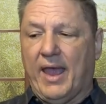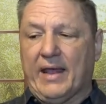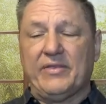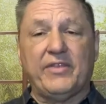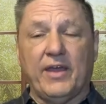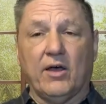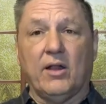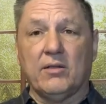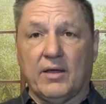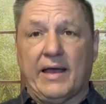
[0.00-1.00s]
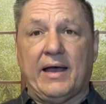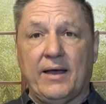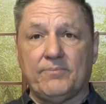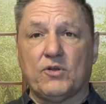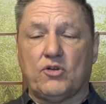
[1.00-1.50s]
and they'll
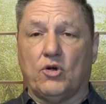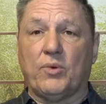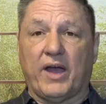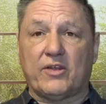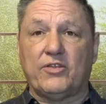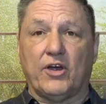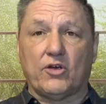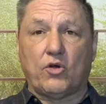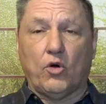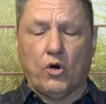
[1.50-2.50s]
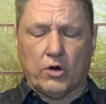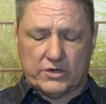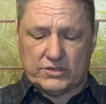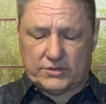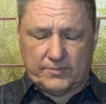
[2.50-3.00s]
uh, correct their
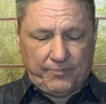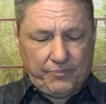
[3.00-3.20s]
course.